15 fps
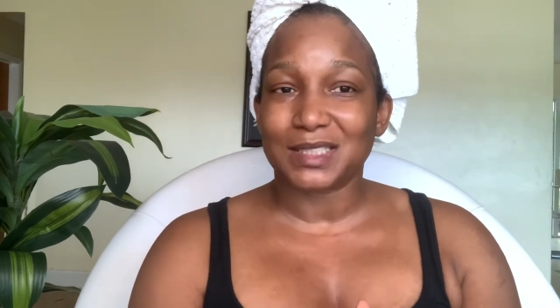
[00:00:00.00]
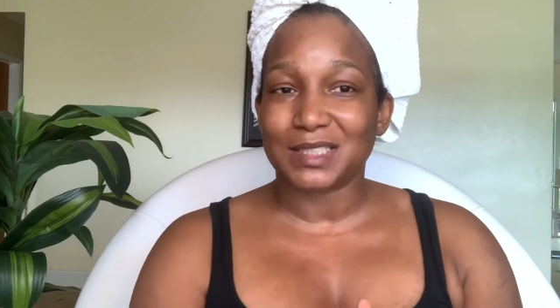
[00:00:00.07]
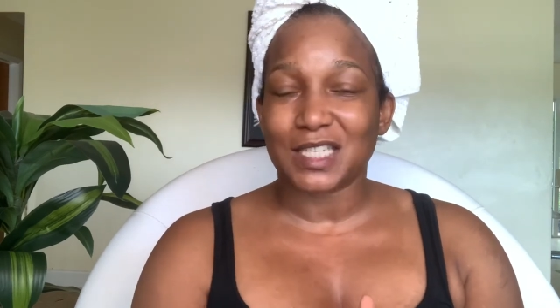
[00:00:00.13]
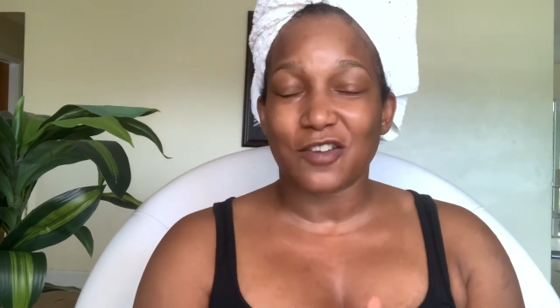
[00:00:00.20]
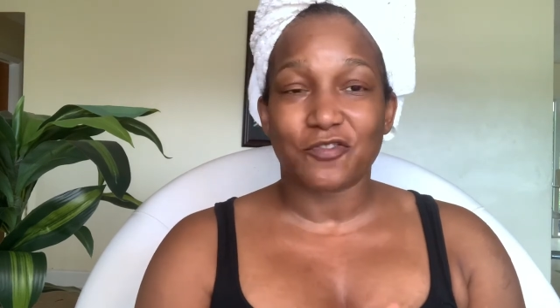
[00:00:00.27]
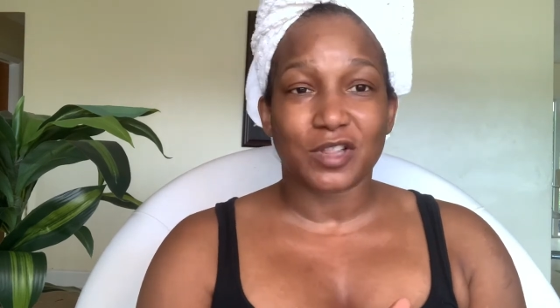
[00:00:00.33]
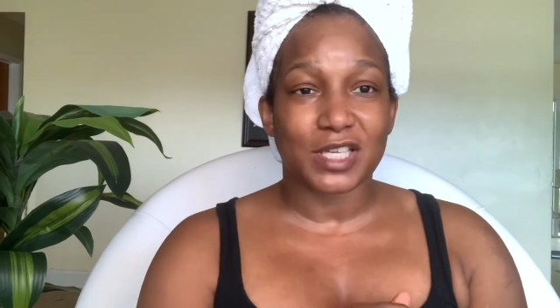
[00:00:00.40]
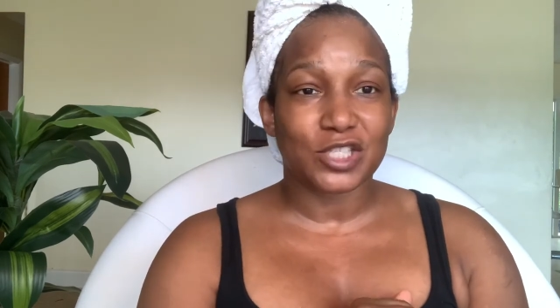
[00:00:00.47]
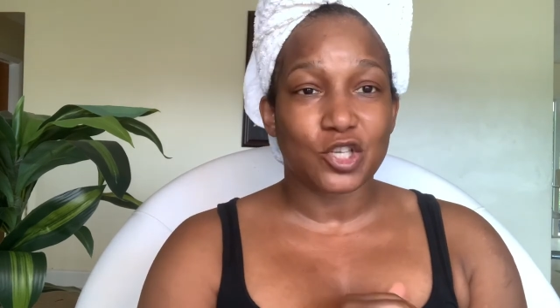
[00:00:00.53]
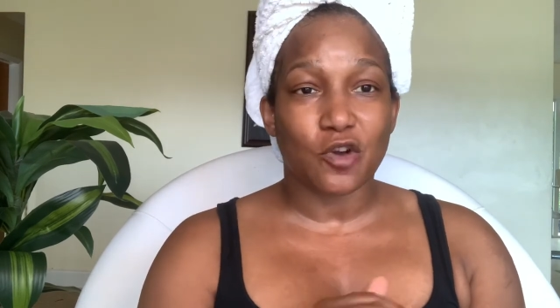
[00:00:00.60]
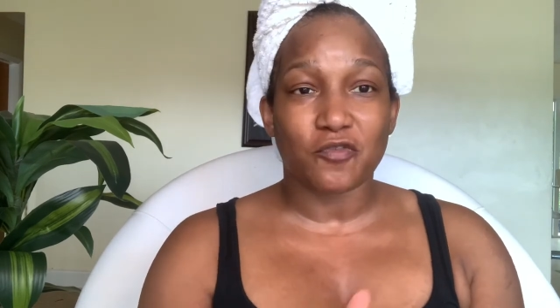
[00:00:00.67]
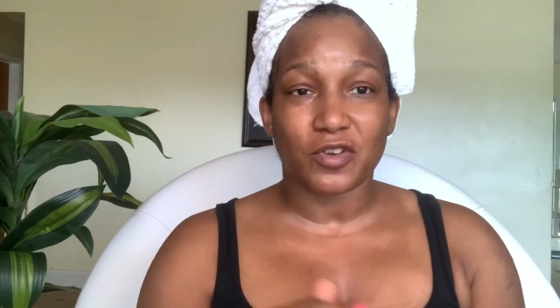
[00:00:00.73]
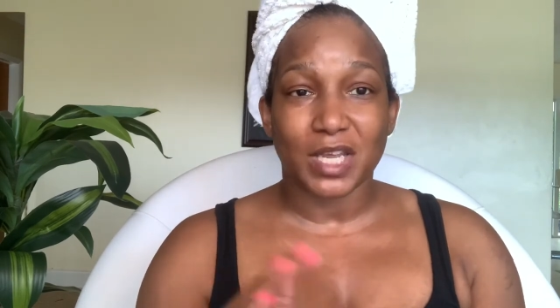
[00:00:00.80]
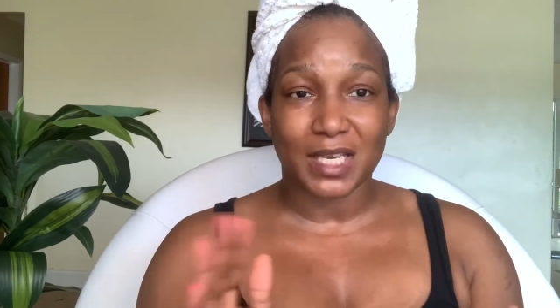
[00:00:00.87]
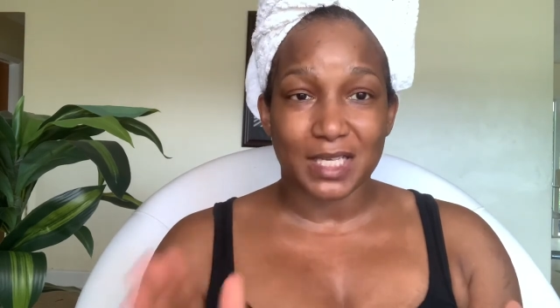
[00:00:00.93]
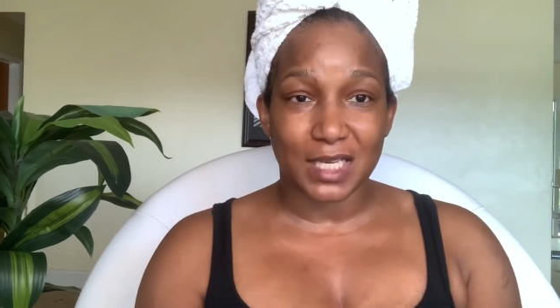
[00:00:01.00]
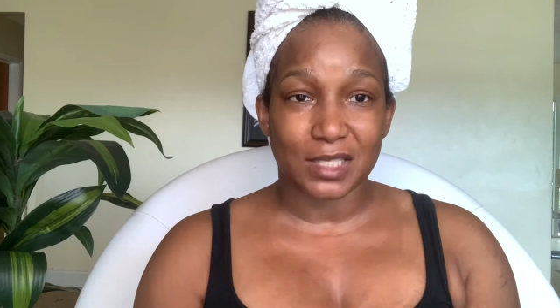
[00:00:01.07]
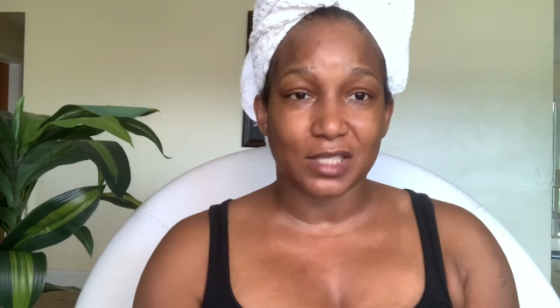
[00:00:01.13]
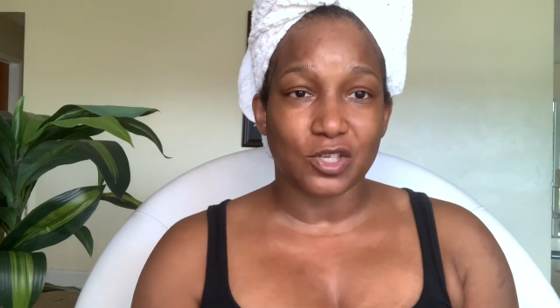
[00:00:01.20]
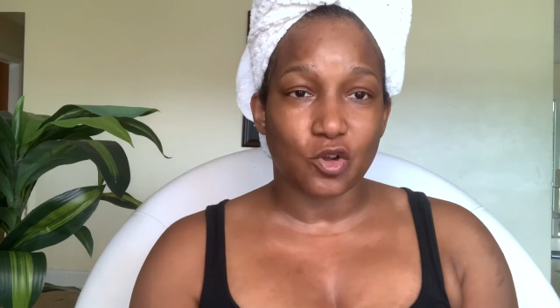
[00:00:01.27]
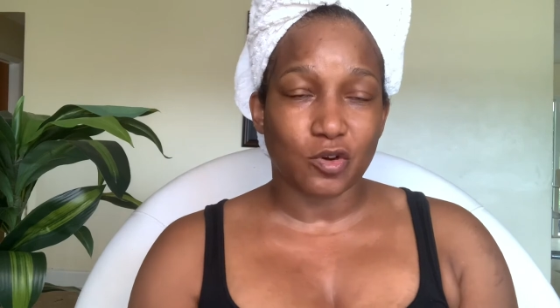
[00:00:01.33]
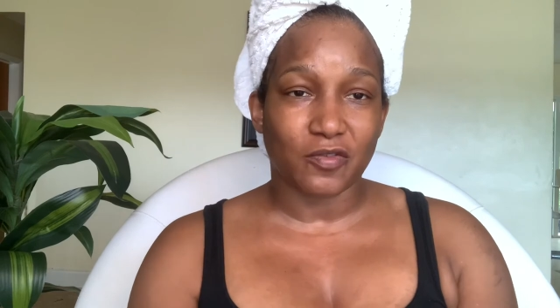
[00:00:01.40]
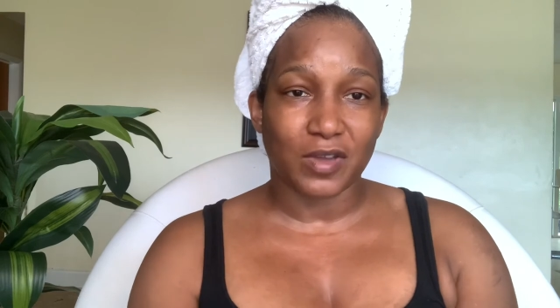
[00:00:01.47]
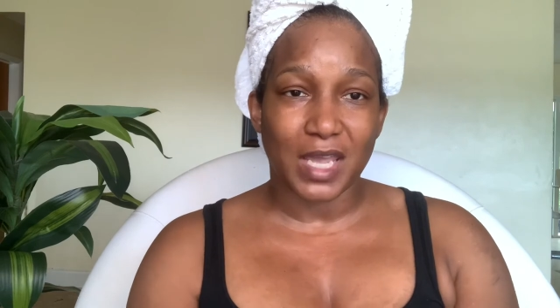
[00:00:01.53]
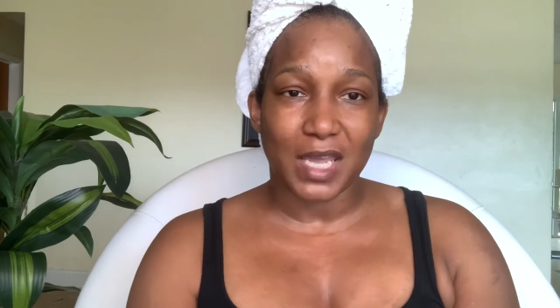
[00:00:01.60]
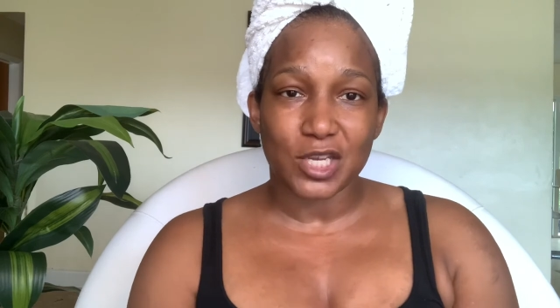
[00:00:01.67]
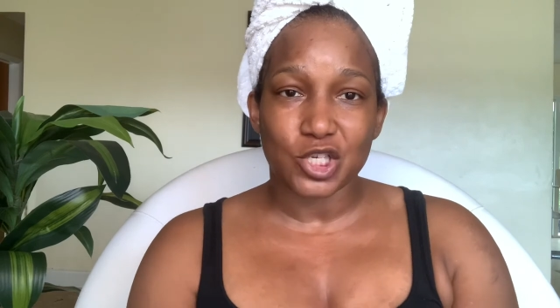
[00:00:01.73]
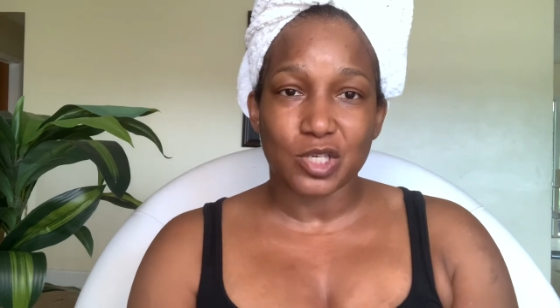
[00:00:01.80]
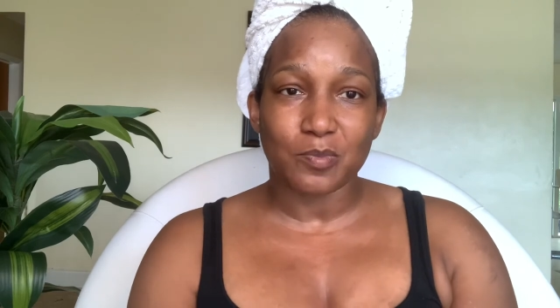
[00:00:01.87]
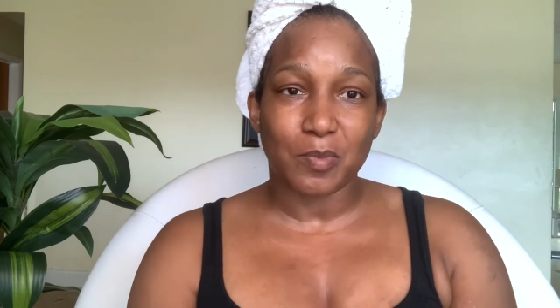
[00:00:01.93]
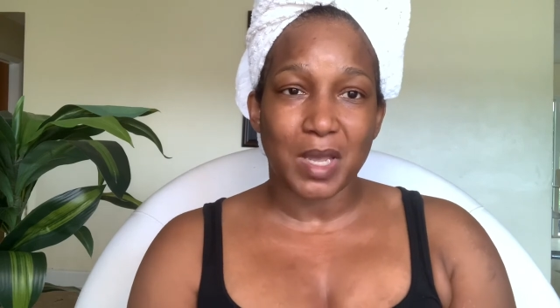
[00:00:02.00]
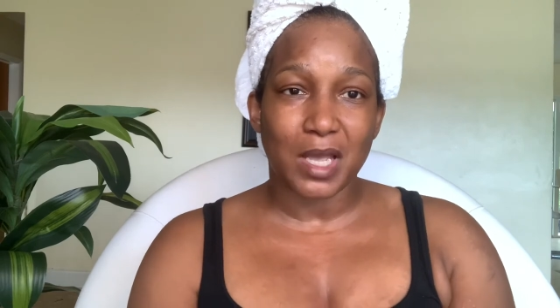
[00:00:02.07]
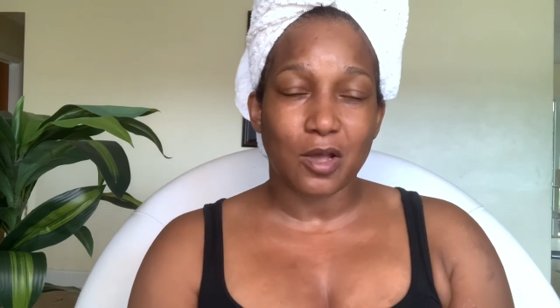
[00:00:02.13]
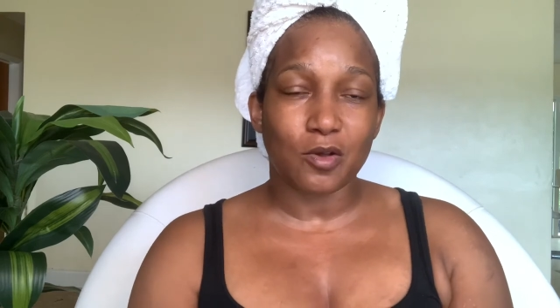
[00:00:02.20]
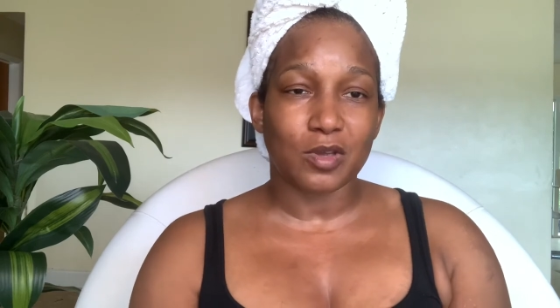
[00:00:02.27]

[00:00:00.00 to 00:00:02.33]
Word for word: Definitely don't forget to hit the notification bell.